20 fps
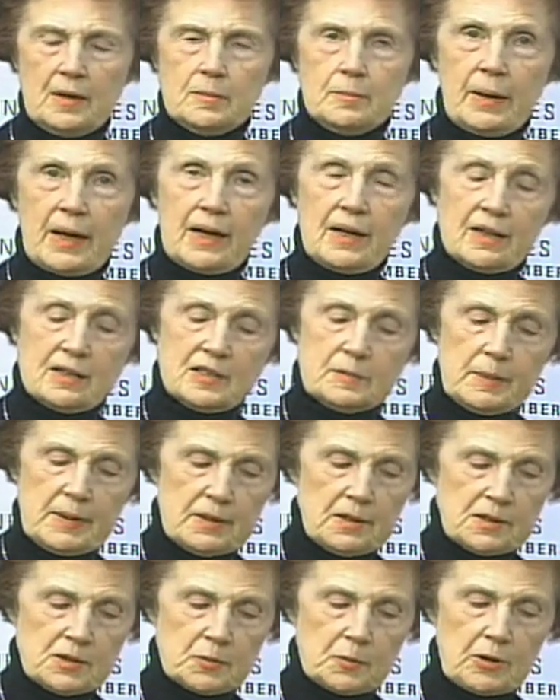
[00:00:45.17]
My
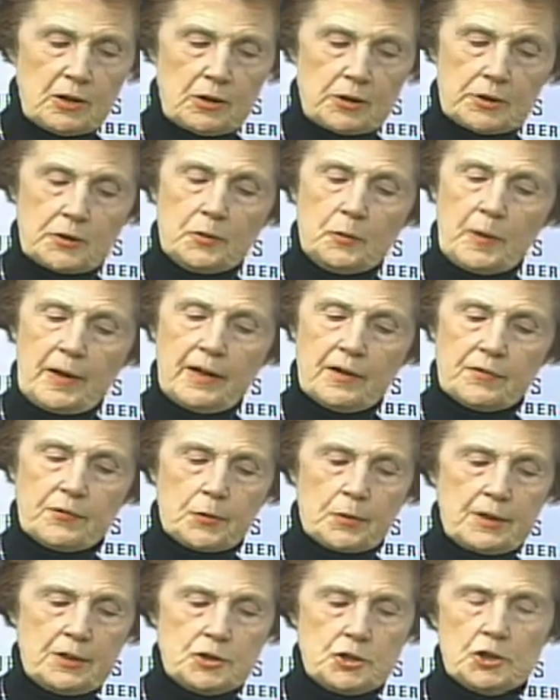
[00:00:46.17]
husband is Walter. We have
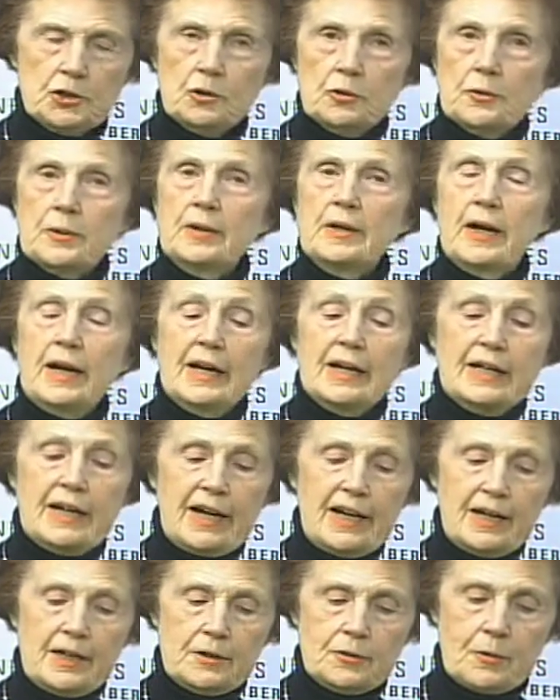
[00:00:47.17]
3 children and
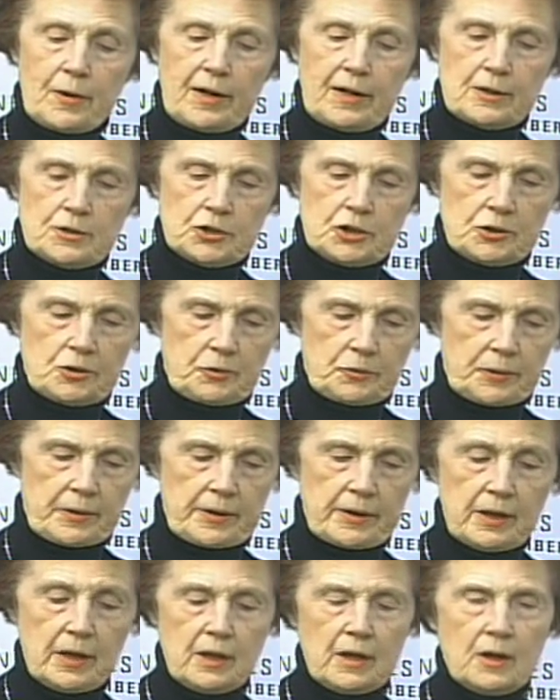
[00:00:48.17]
8 grandchildren.